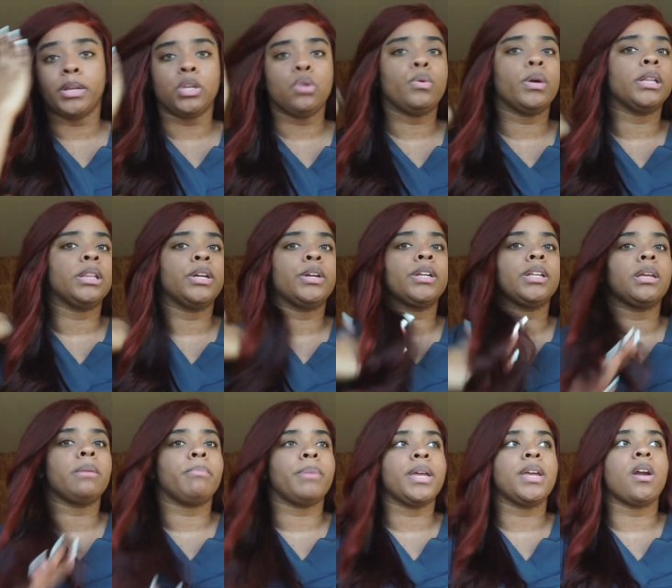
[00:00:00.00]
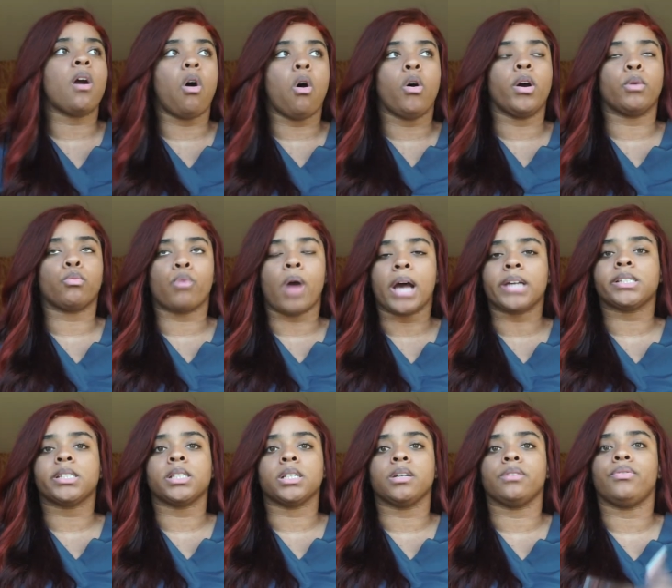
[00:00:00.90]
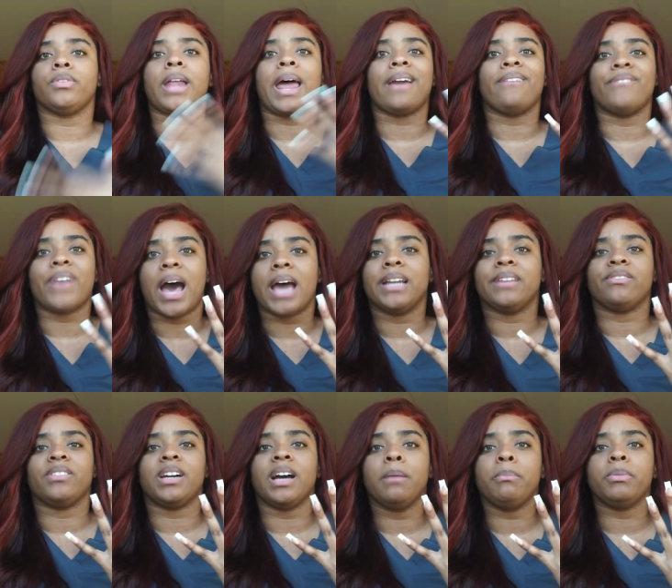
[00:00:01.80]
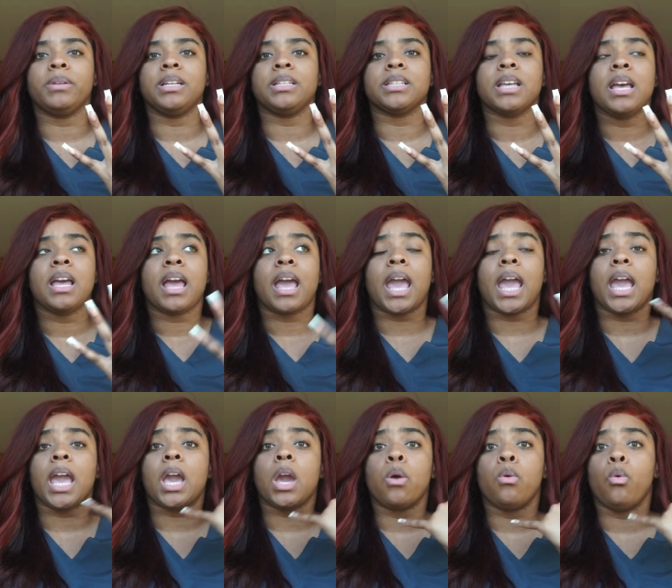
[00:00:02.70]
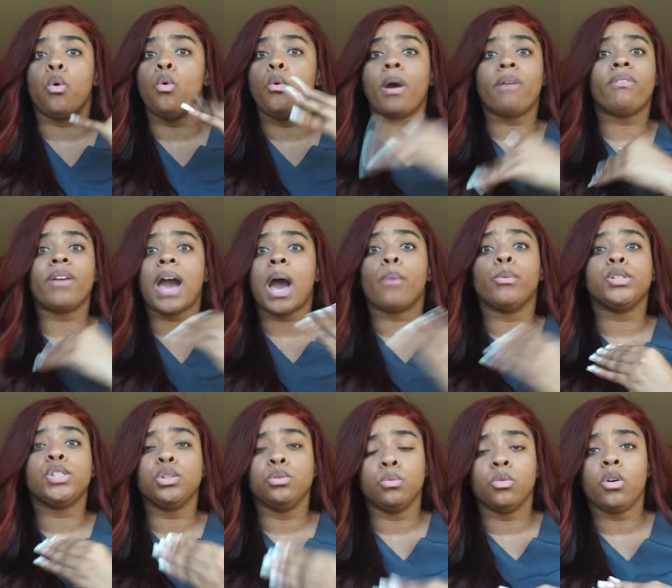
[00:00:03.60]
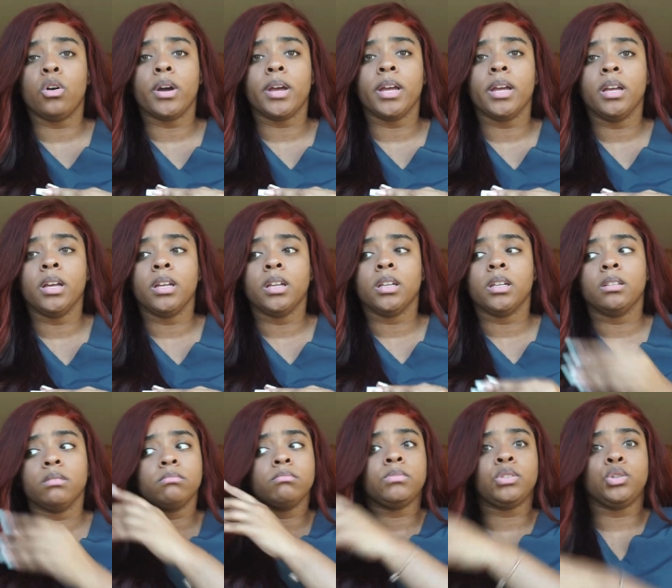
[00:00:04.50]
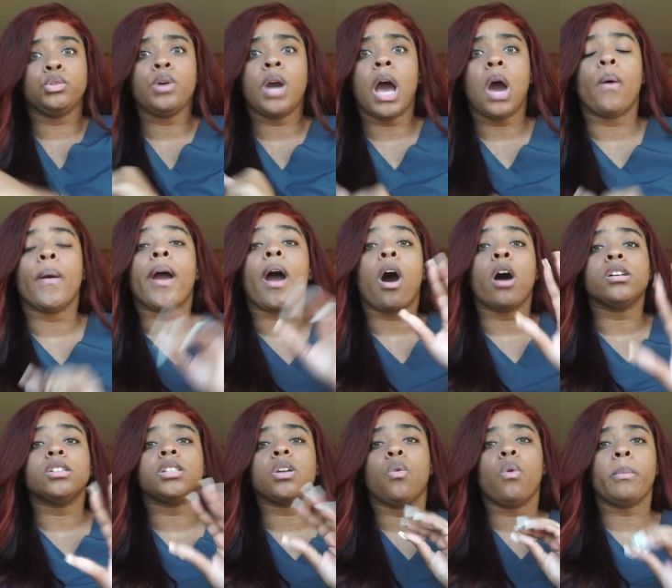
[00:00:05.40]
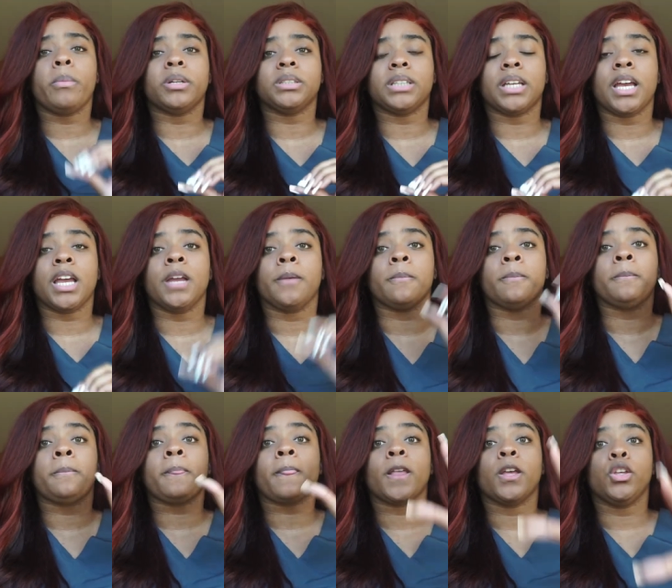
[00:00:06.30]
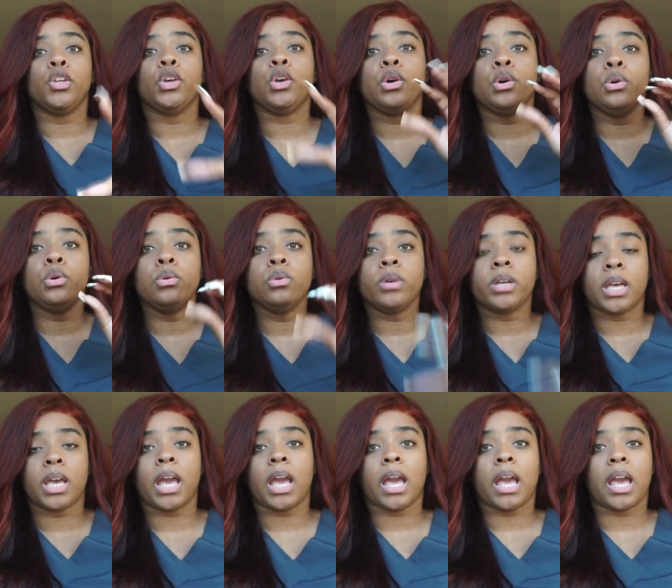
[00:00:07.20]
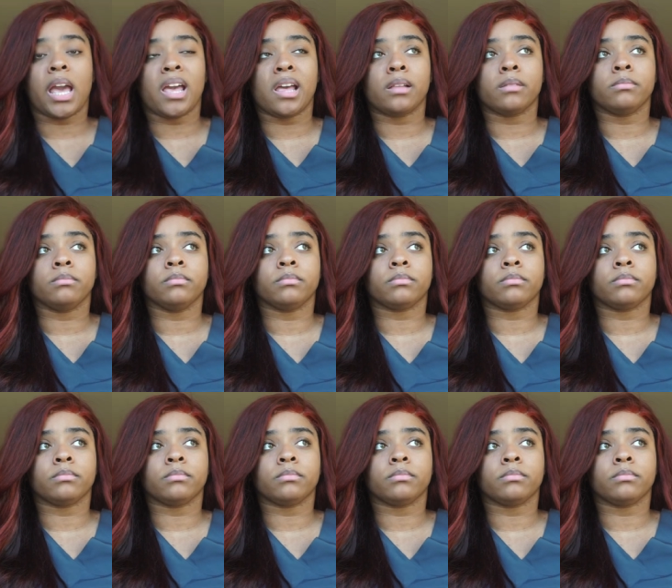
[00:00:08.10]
You can literally be on roster for like 5 different companies, and whoever got what you want, you go. And also one more thing, you can